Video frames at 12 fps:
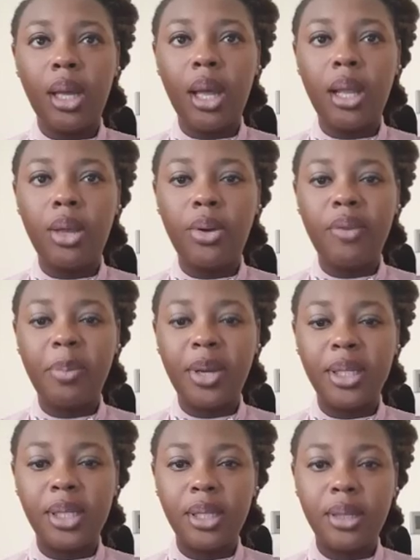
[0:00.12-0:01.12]
Hello
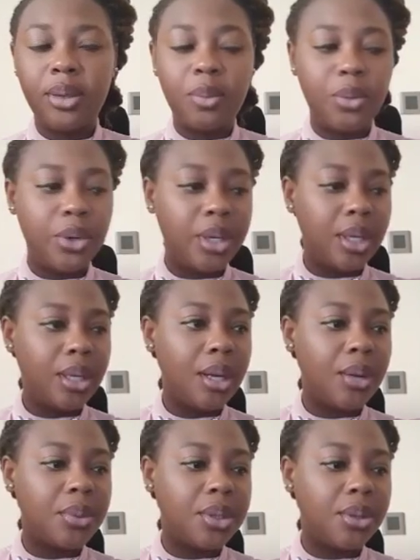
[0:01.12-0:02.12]
everybody, good morning.
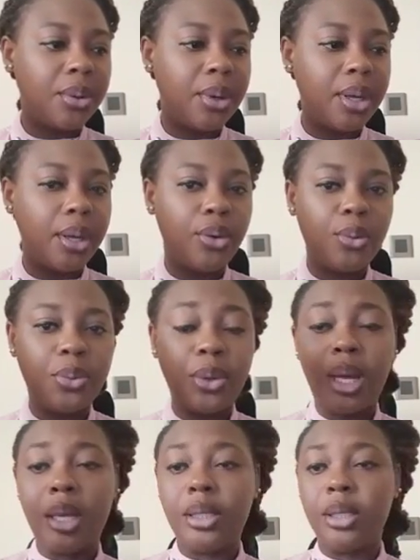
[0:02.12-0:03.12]
How is it going? I hope you
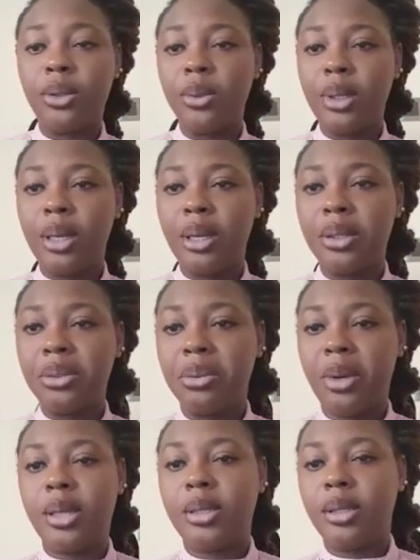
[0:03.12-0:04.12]
had a good night's
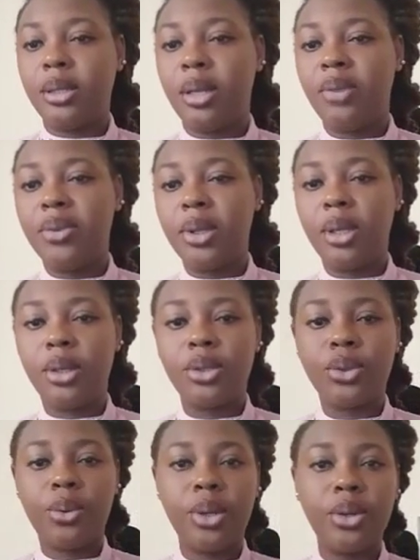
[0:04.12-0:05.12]
rest and everything
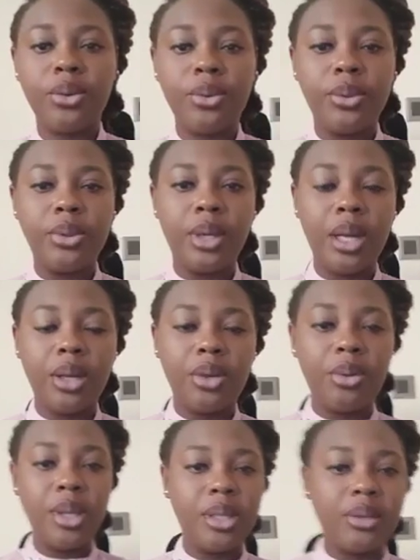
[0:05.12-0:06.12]
is going good and
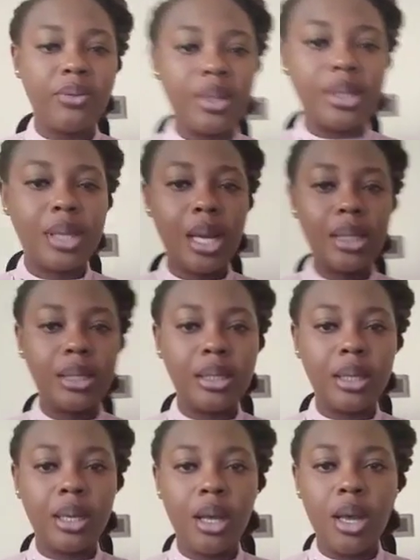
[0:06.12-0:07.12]
going
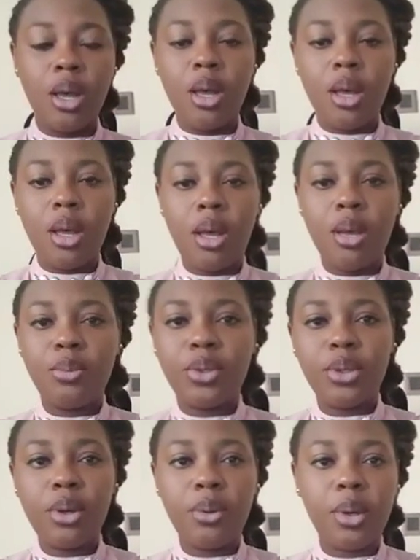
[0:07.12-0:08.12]
fantastic.
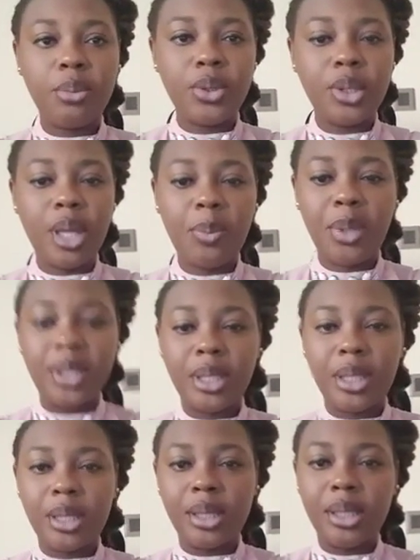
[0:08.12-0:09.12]
Today
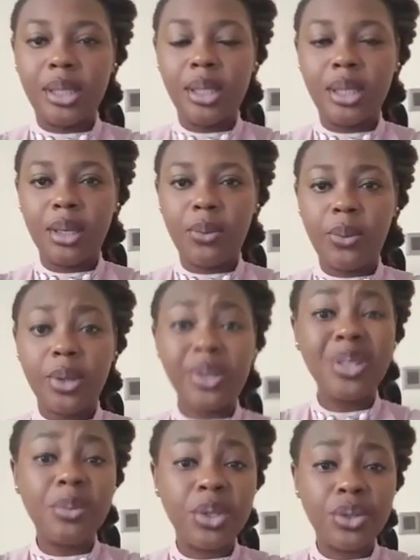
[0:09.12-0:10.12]
basically we're
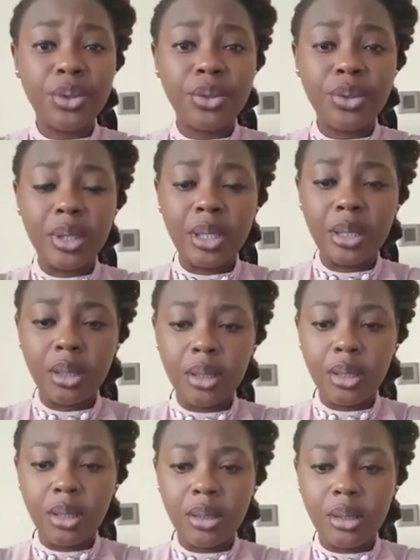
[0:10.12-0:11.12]
going to be introducing
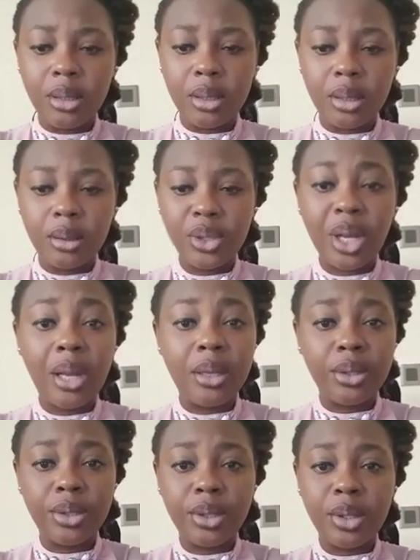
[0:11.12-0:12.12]
the
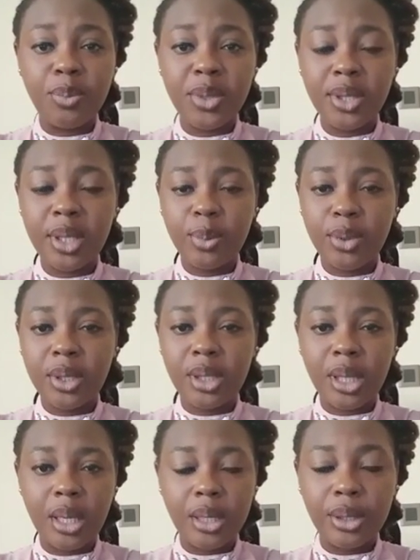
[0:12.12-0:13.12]
challenge, the business booster
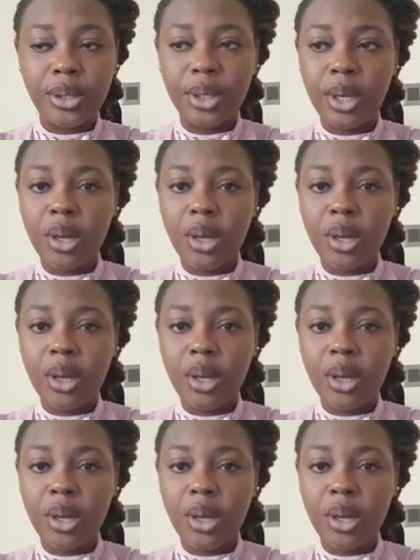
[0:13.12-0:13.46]
challenge.